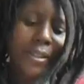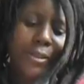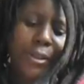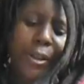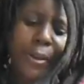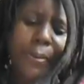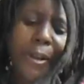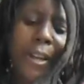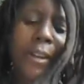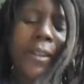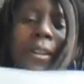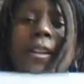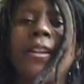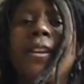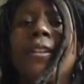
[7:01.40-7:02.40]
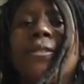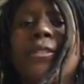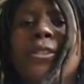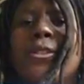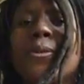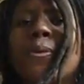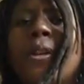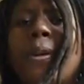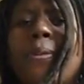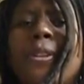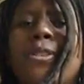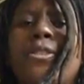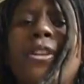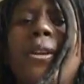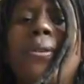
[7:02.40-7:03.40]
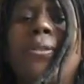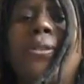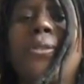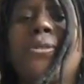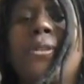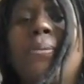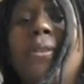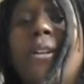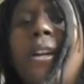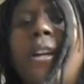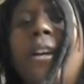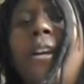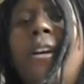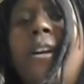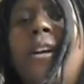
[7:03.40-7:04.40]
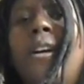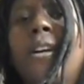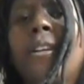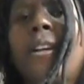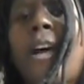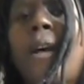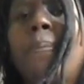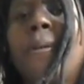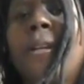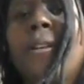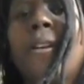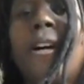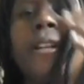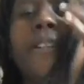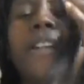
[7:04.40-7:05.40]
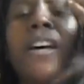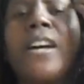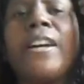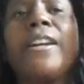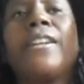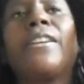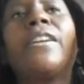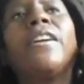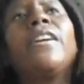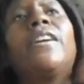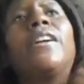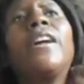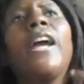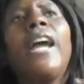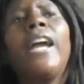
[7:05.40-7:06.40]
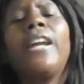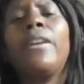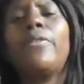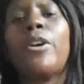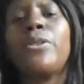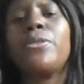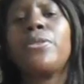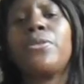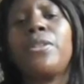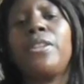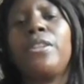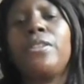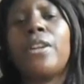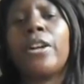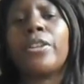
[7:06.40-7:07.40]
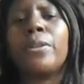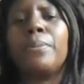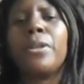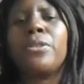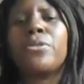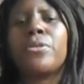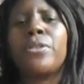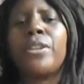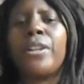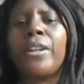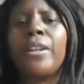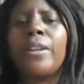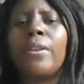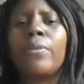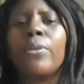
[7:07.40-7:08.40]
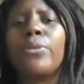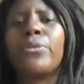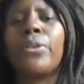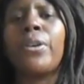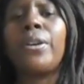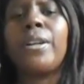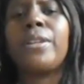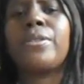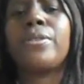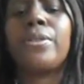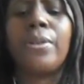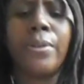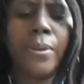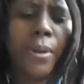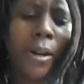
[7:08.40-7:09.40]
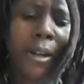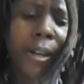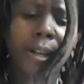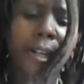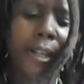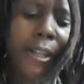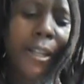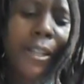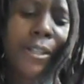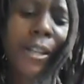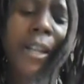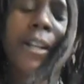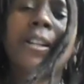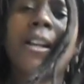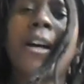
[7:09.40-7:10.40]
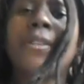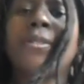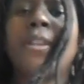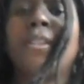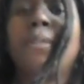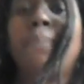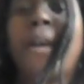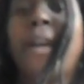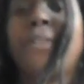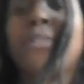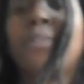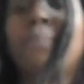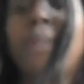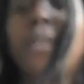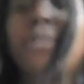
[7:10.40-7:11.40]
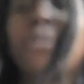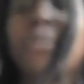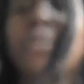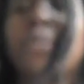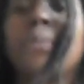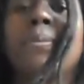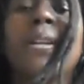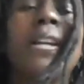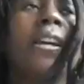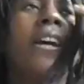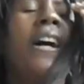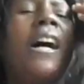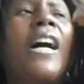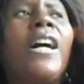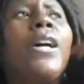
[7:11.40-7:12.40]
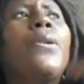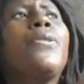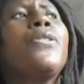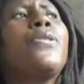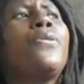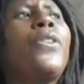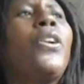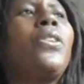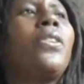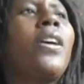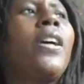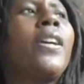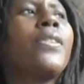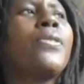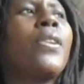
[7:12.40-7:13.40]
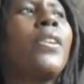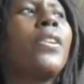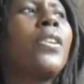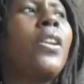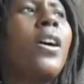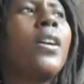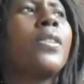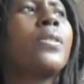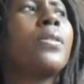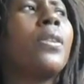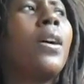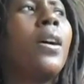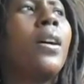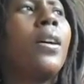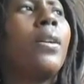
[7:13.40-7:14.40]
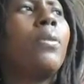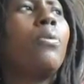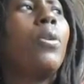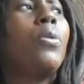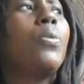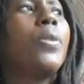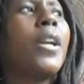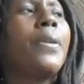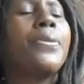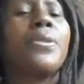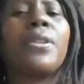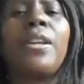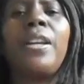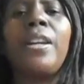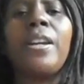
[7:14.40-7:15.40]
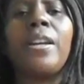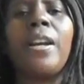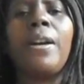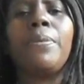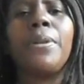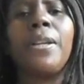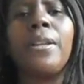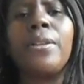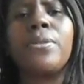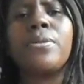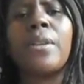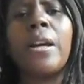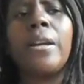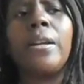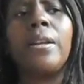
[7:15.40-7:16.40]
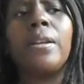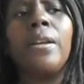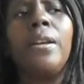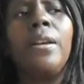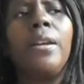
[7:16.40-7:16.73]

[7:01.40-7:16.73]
So anyway, this is what I want to share with you. Something I uh, copied online. And I've also seen a documentary referring to uh, Santa Claus and the Magic Mushroom. I always felt like Santa Claus, uh, well, when I was a kid, I would get excited,